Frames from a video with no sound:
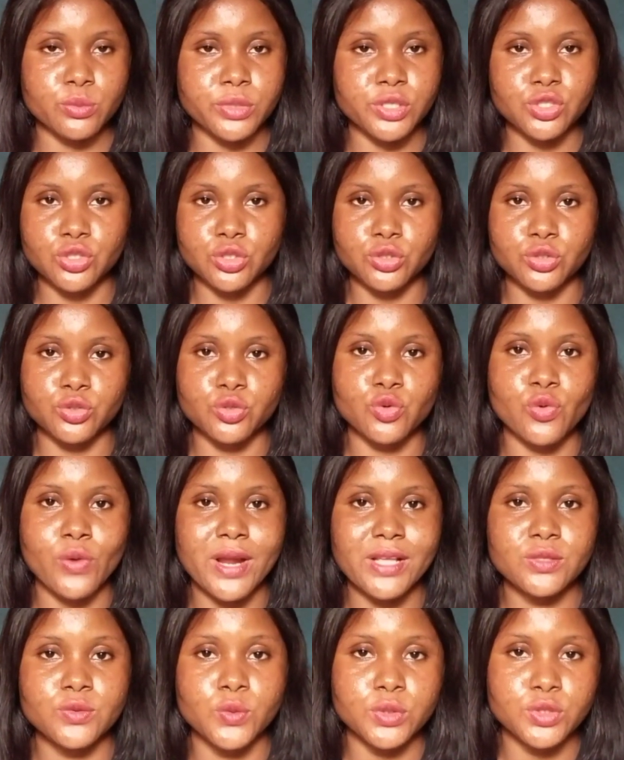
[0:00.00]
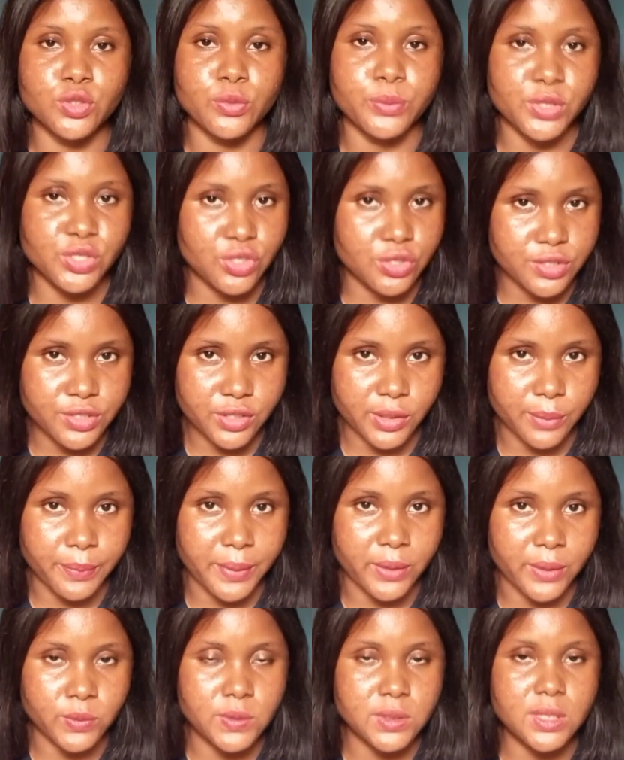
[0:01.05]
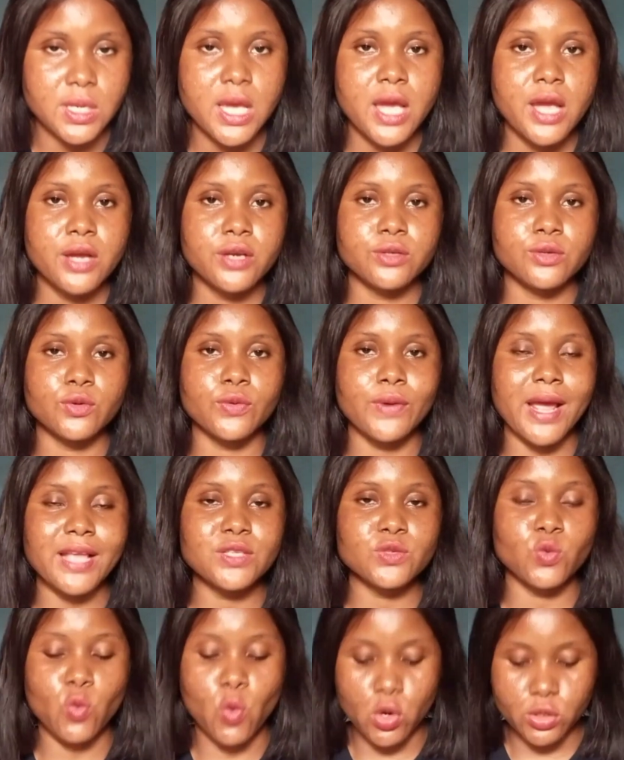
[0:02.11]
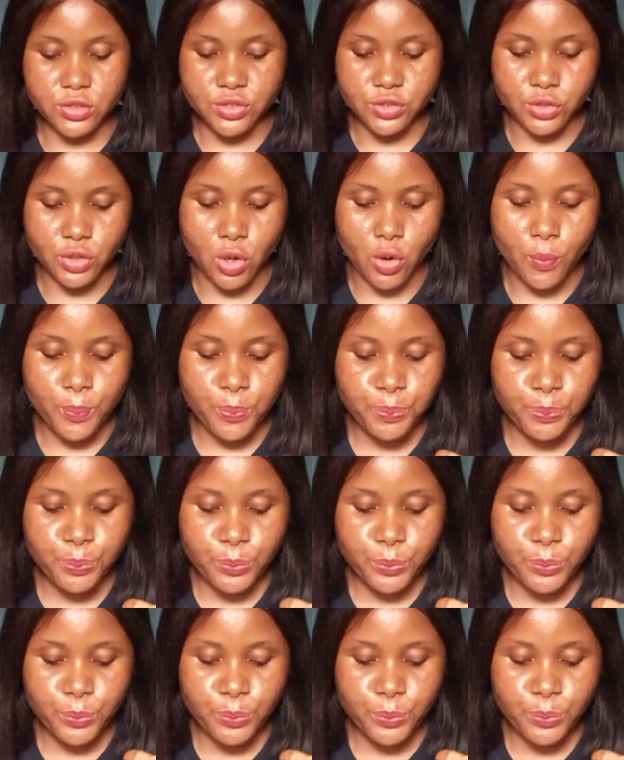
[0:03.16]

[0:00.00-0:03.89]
mission, you write what your mission is all about, you write what your